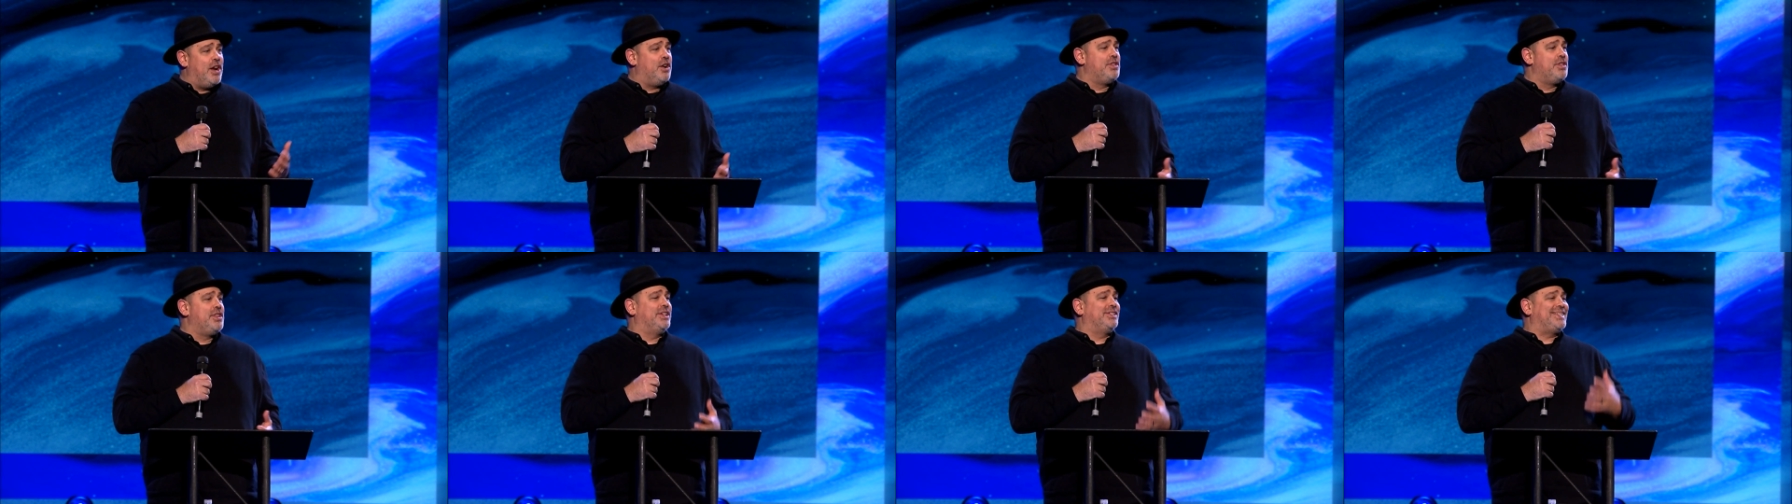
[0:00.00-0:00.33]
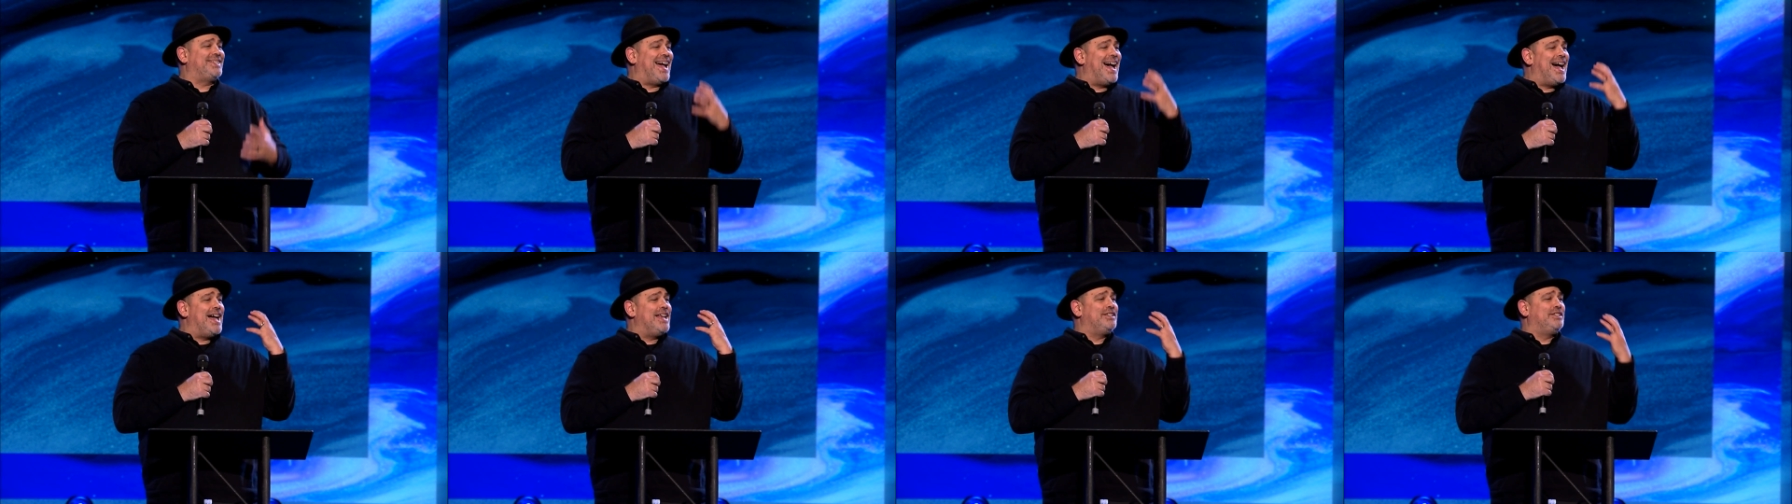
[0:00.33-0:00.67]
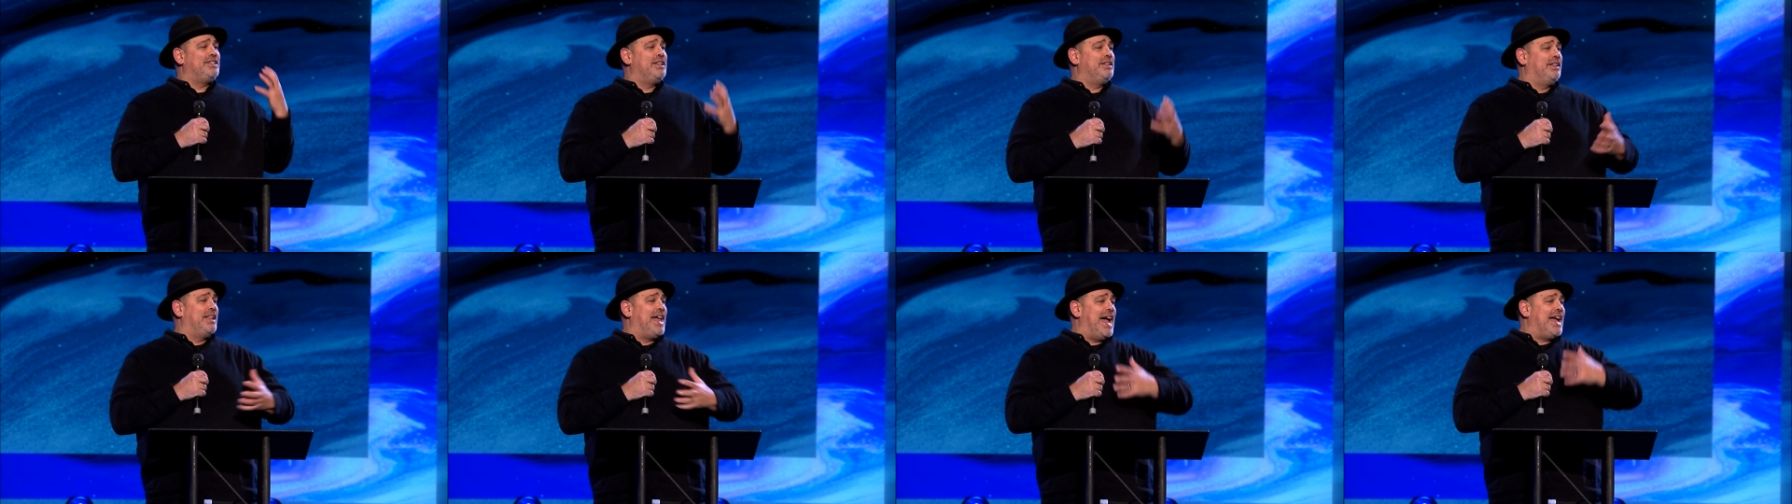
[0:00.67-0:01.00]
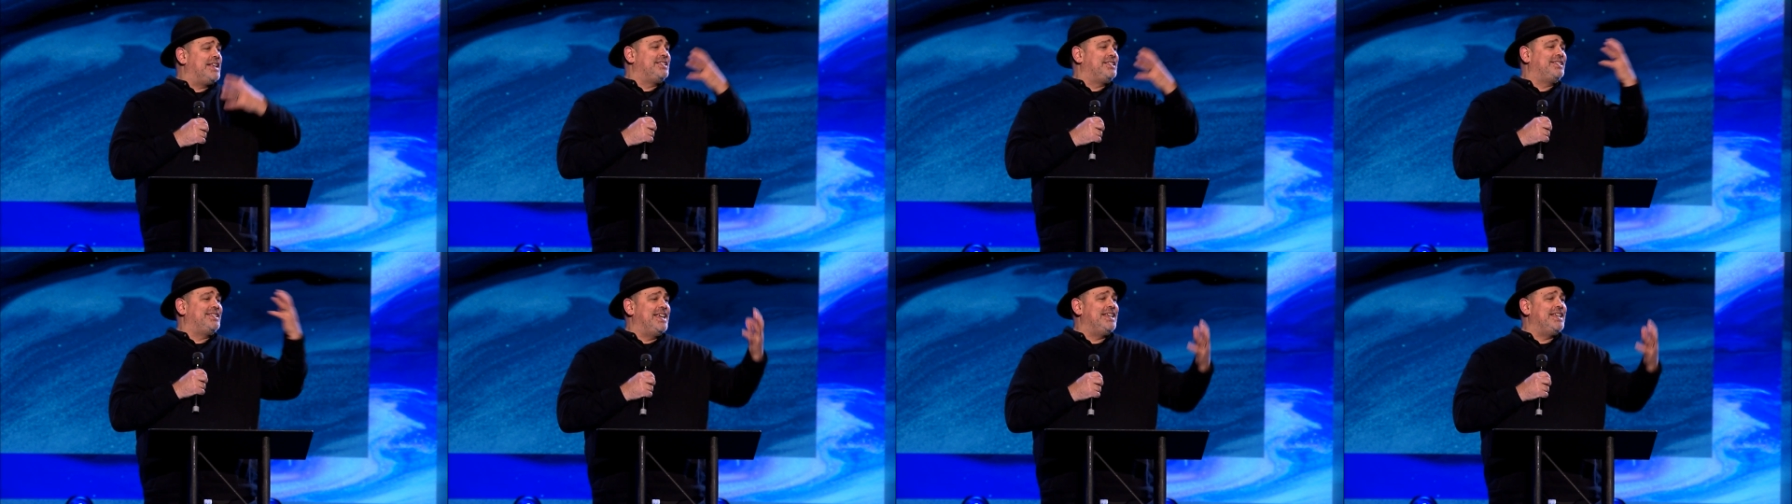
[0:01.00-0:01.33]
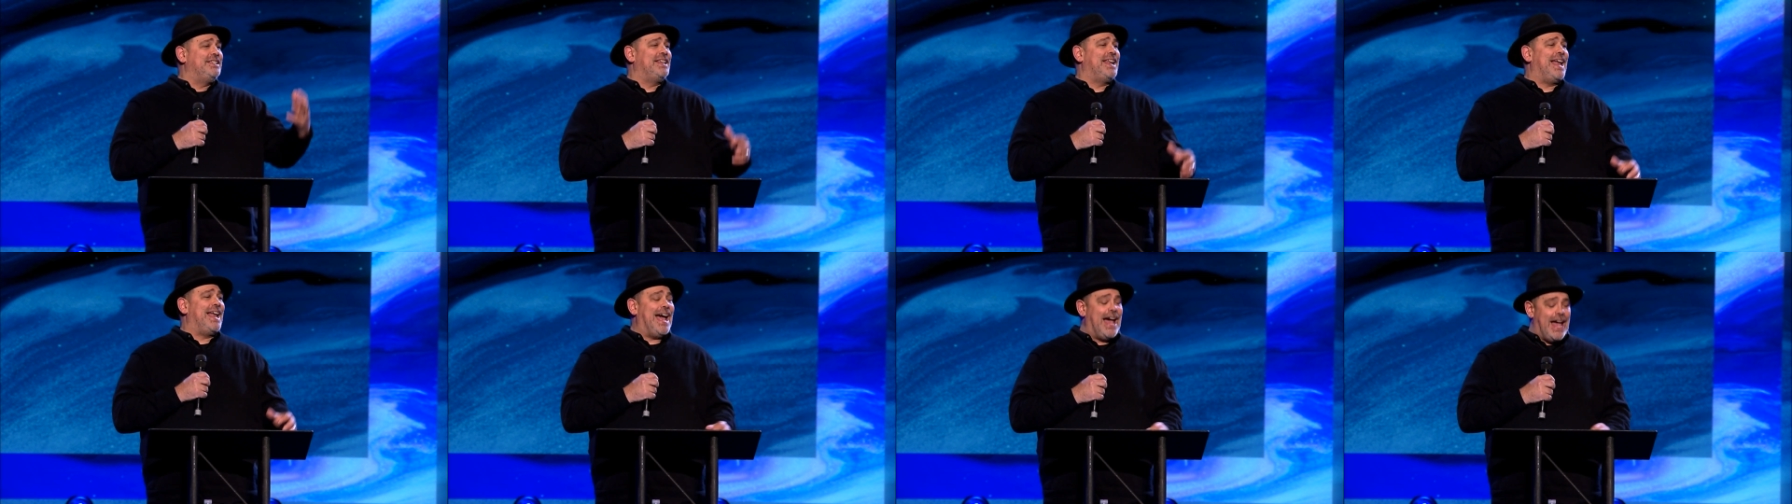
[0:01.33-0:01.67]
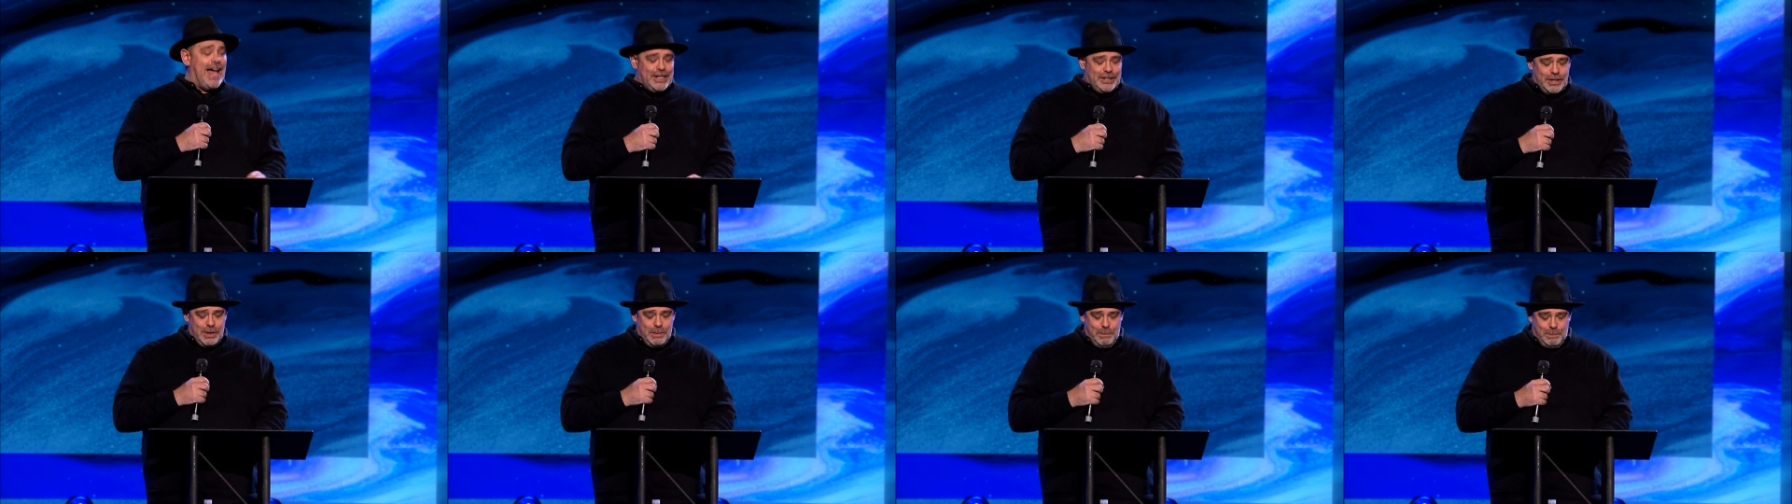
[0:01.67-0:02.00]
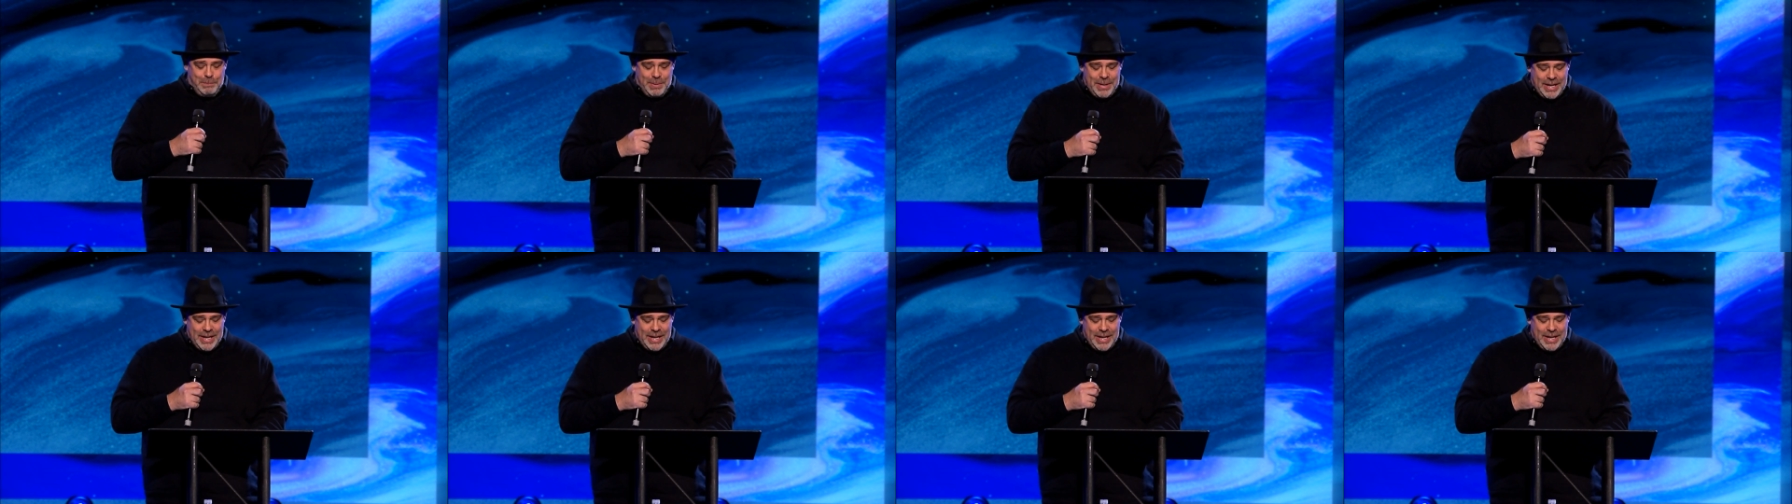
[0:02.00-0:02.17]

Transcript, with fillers: it or this hasn't last season hasn't